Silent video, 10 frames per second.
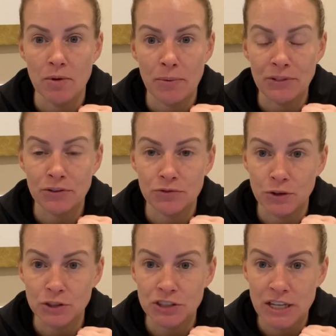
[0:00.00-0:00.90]
about their
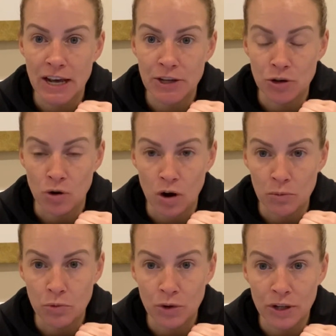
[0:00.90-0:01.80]
first day and their
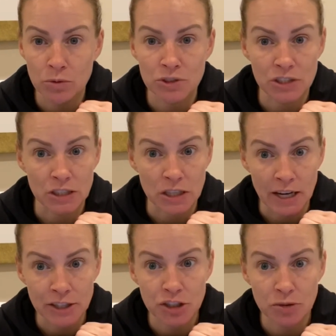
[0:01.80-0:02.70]
onboarding, which the
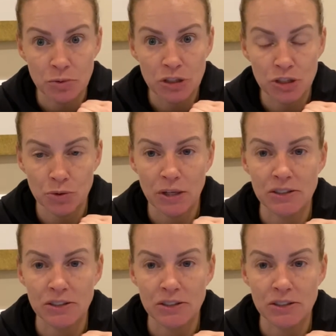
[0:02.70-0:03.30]
client should be doing.